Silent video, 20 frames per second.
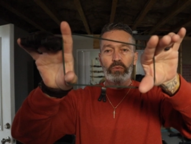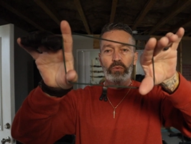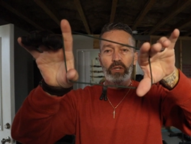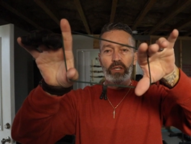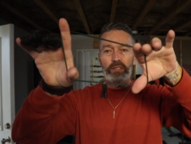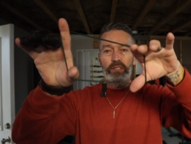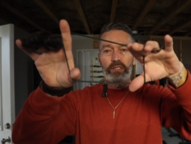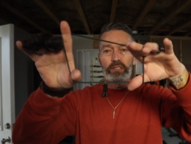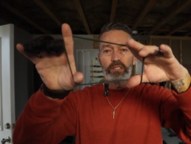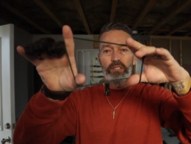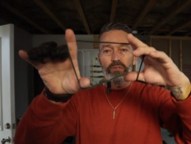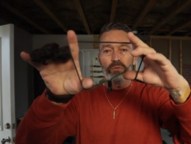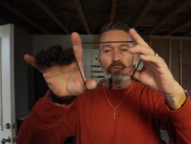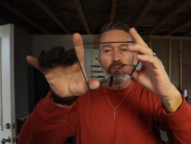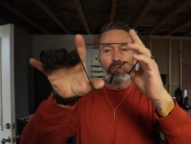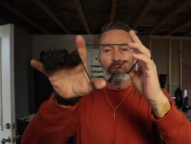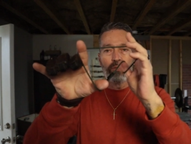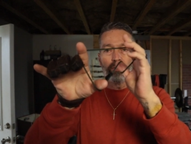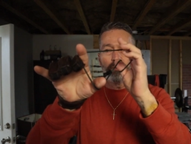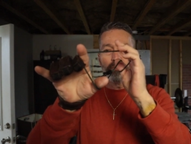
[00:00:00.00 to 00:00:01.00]
want to just
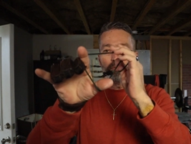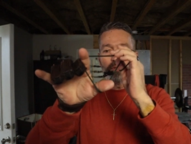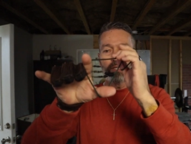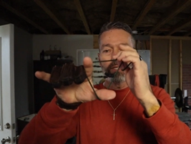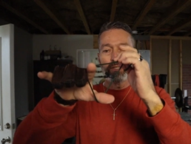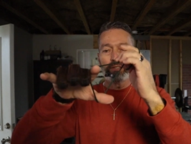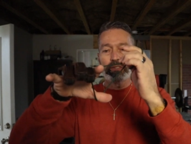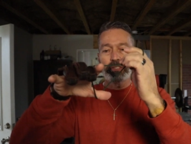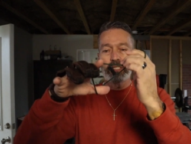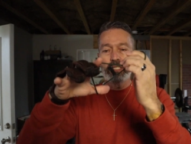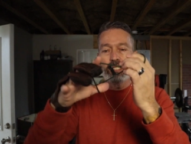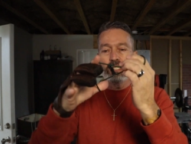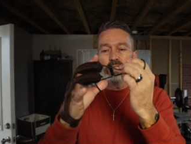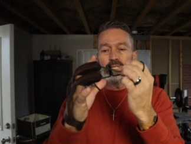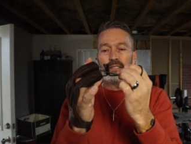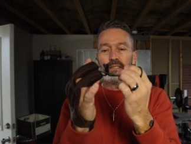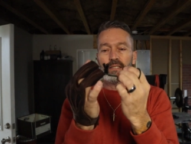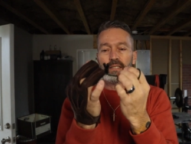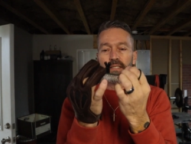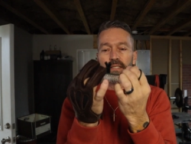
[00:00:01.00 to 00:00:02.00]
roll your fingers in
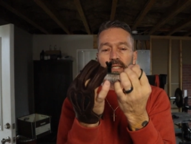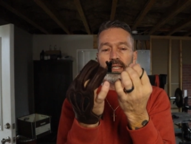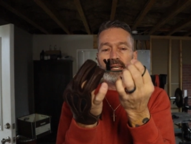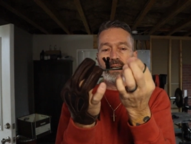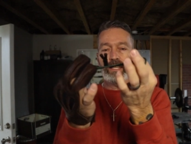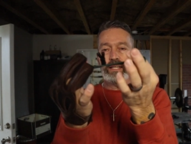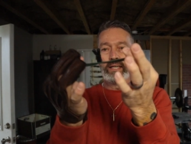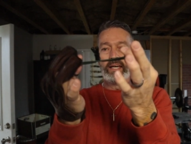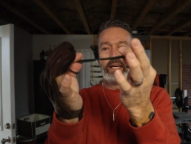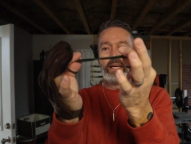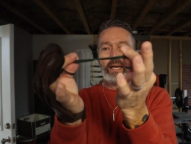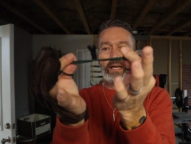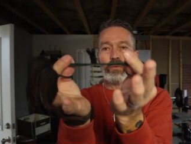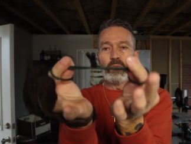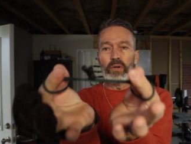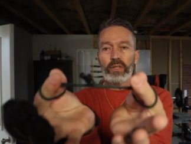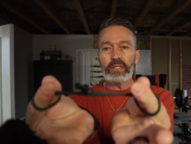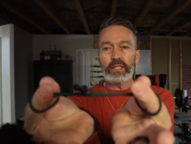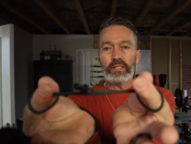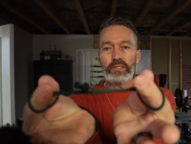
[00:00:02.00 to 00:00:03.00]
on that. And
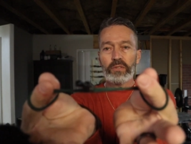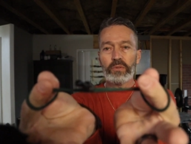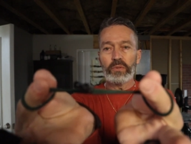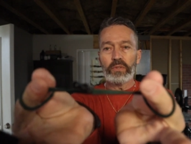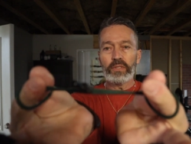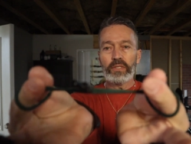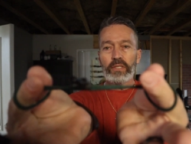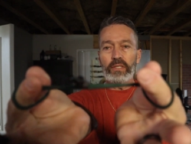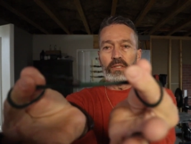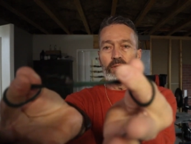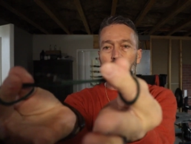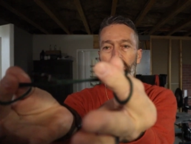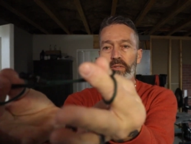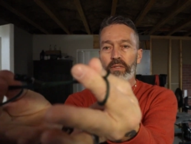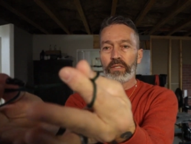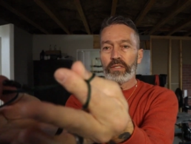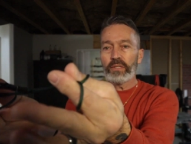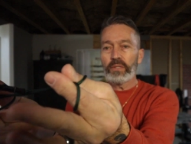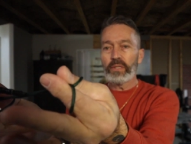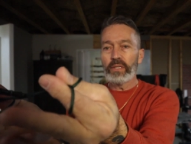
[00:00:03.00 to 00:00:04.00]
what that's going to do
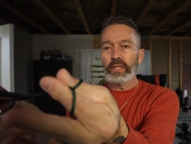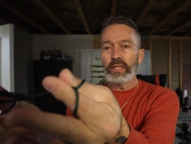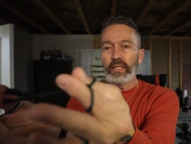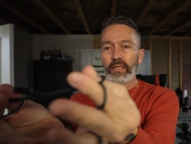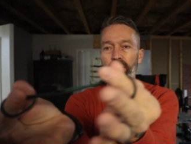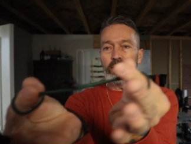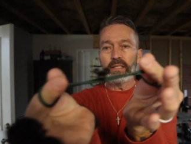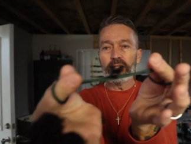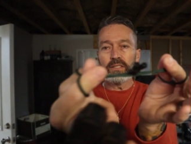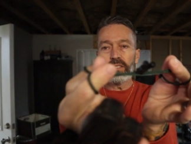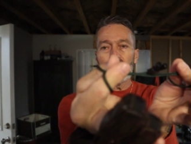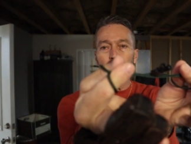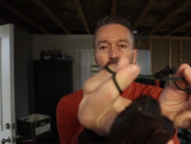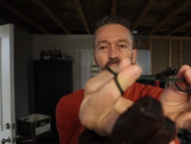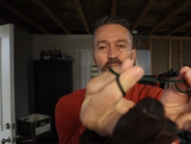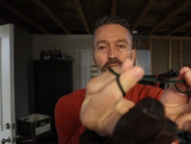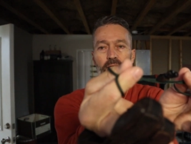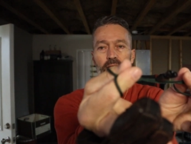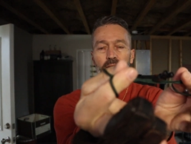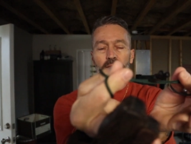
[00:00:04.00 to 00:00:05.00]
is create these two
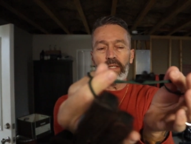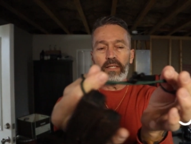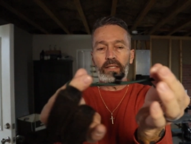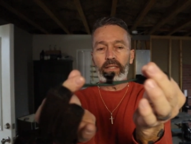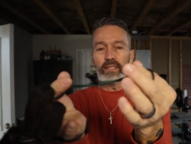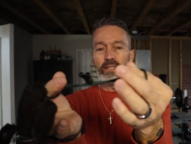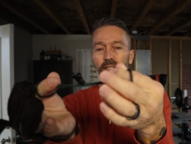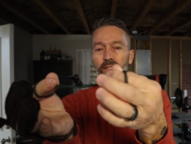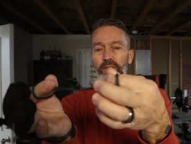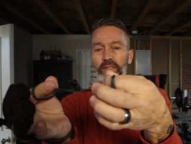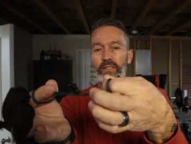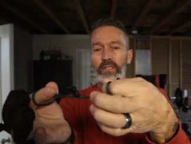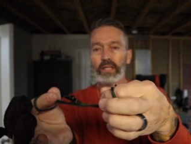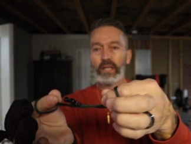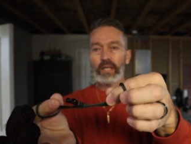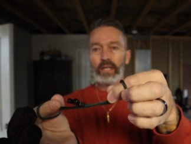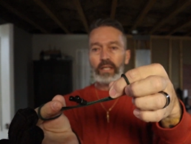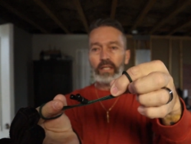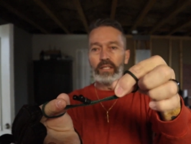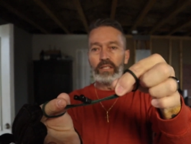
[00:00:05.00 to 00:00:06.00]
ends like this.
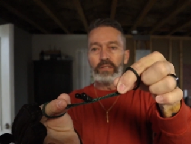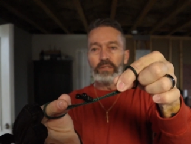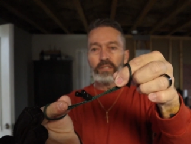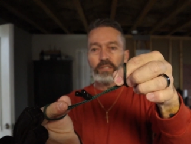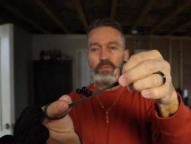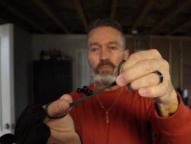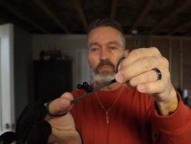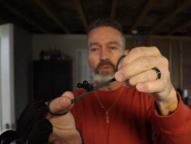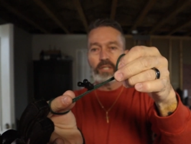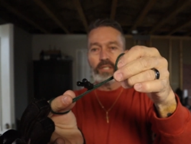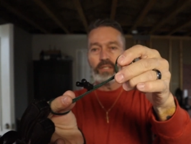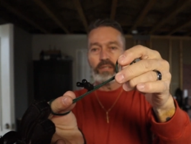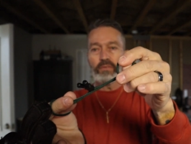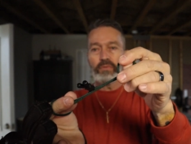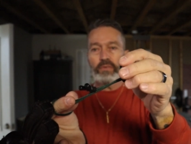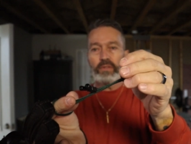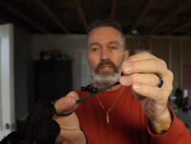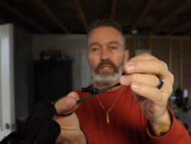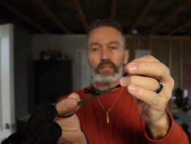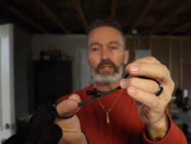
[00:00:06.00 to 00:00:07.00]
You just bring your
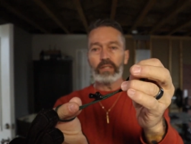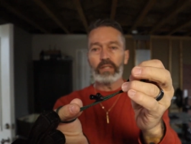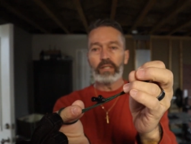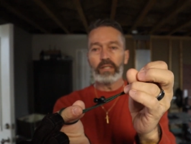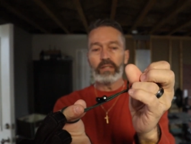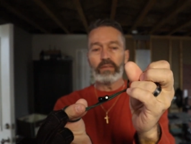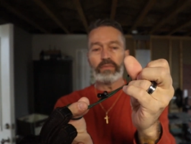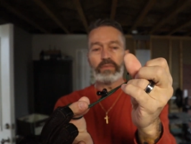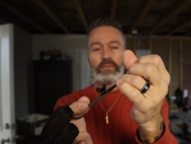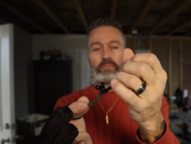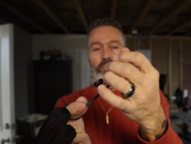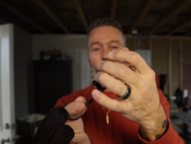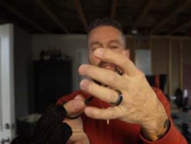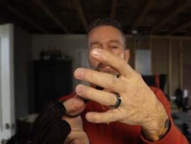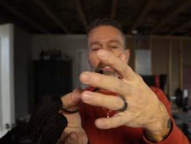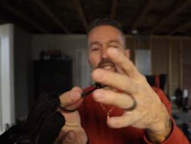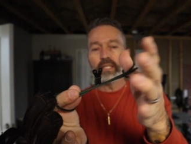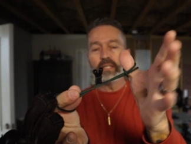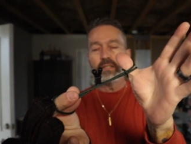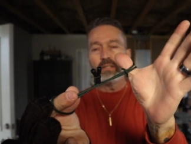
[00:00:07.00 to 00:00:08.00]
finger off,
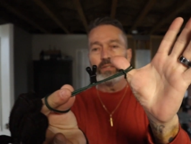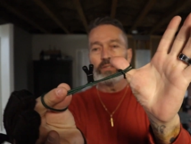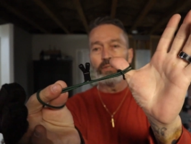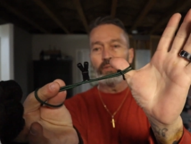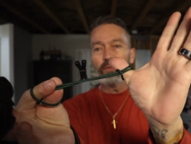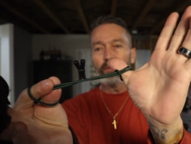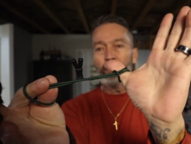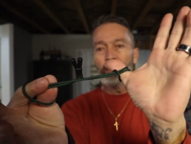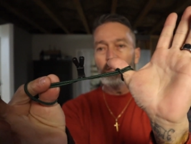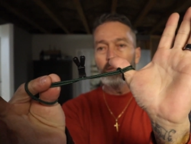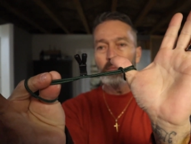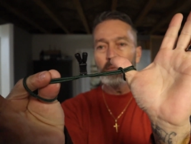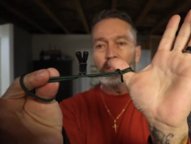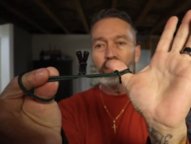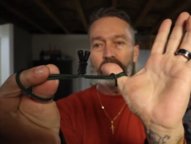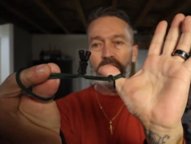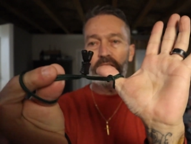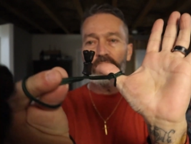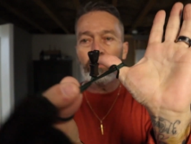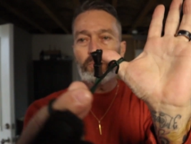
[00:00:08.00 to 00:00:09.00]
put that on your thumb, and
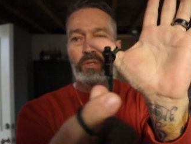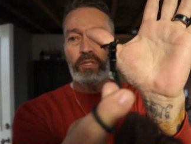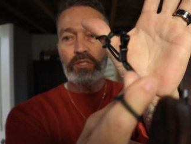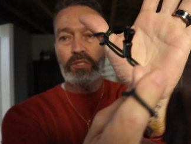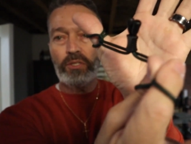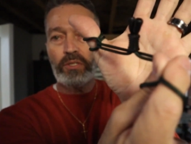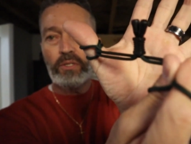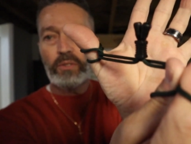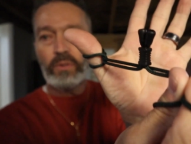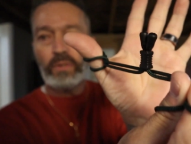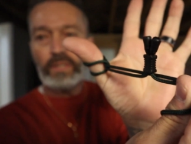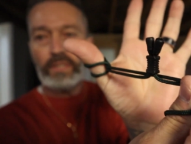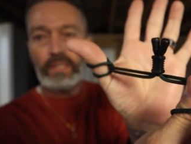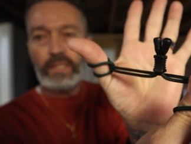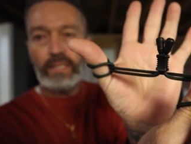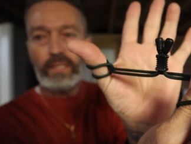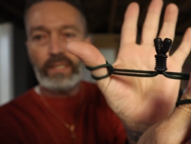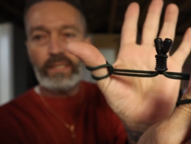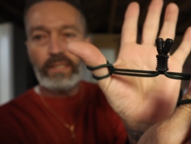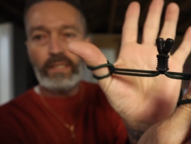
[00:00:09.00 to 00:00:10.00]
this is what you're going to
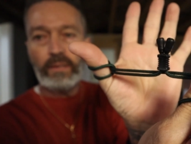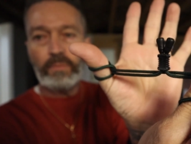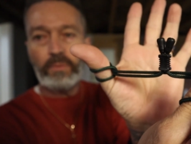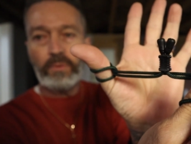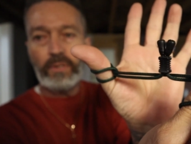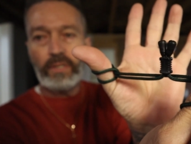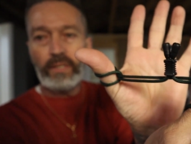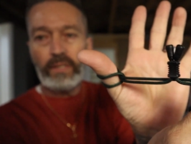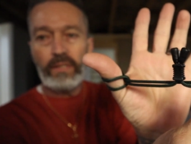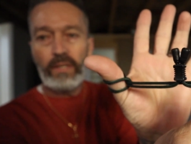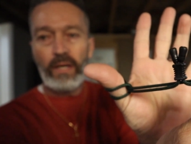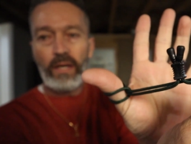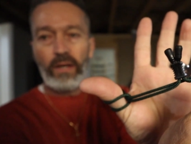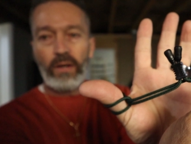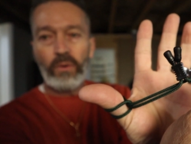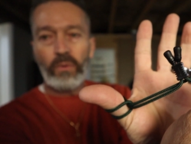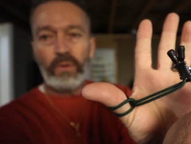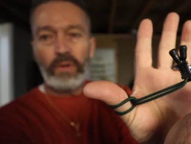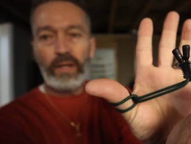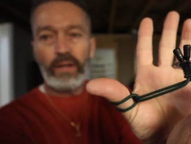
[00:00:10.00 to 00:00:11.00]
end up with
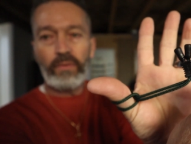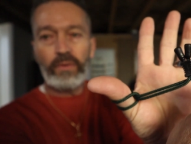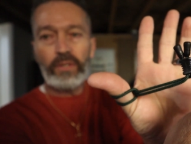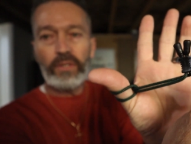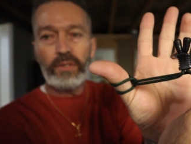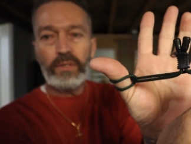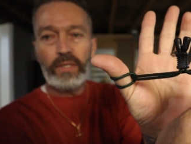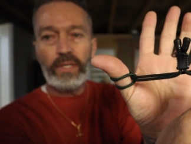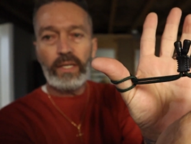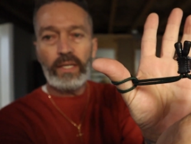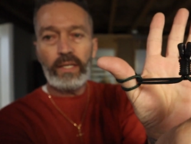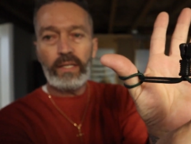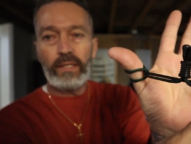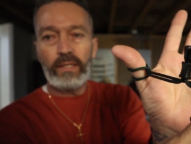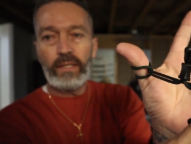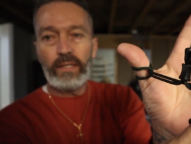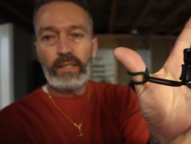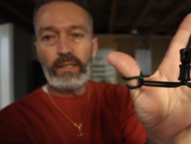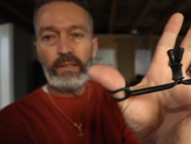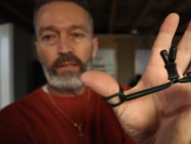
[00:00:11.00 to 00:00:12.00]
whenever you get
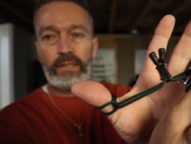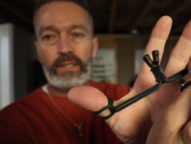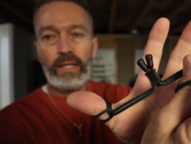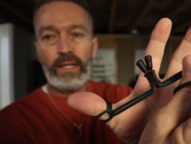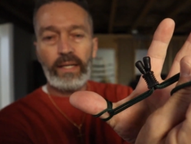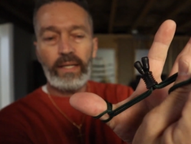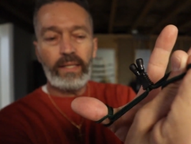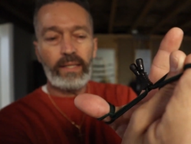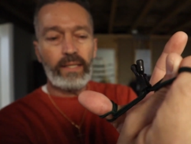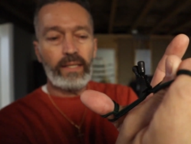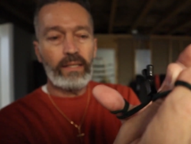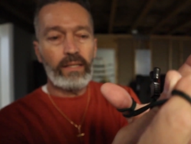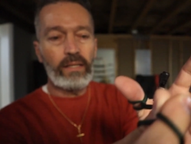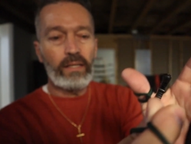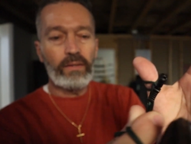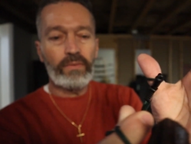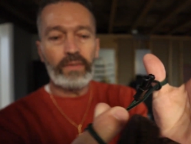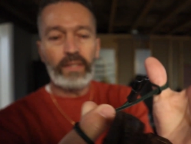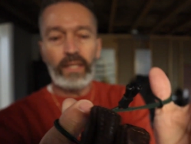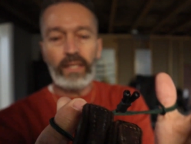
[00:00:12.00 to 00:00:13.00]
done tying that
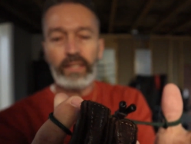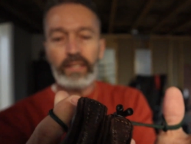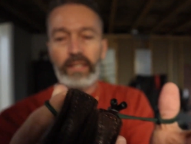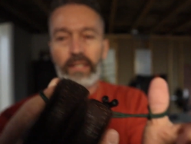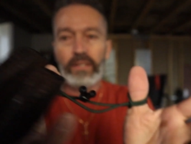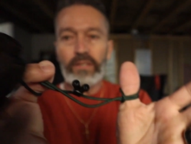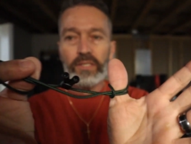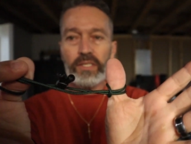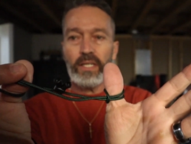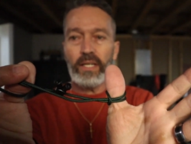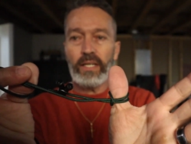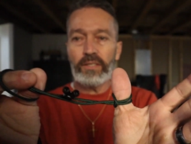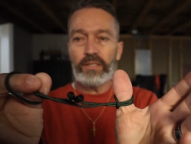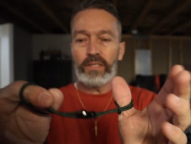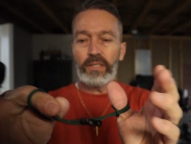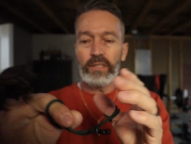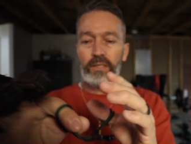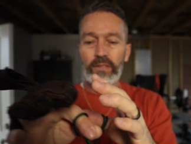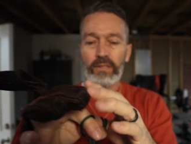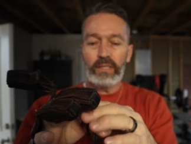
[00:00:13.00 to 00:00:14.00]
off. Now, the other side, you're
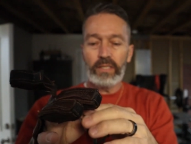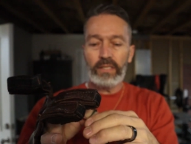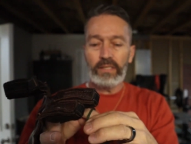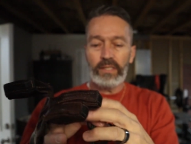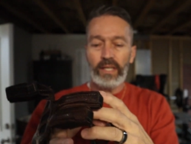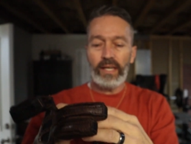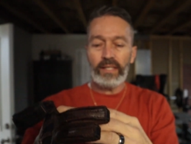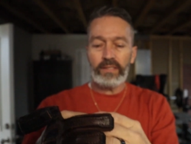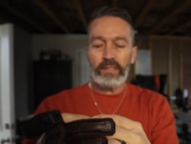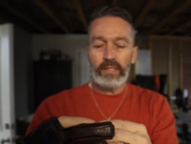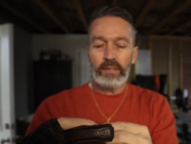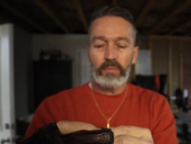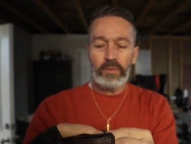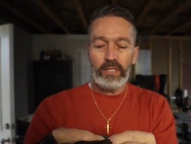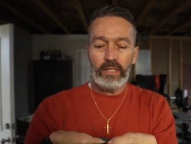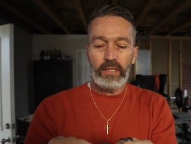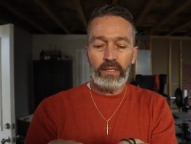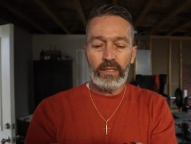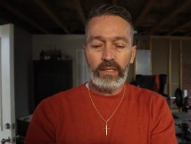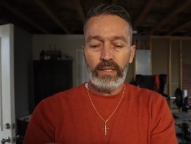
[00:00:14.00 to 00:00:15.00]
going to do the exact same
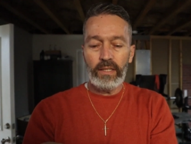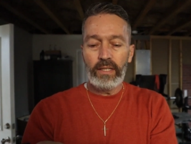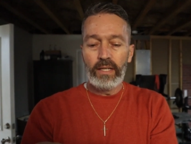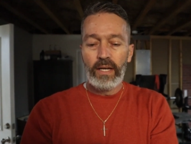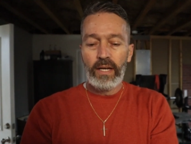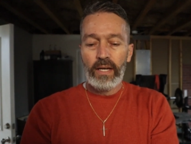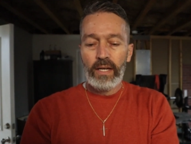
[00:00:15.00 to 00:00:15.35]
thing on it.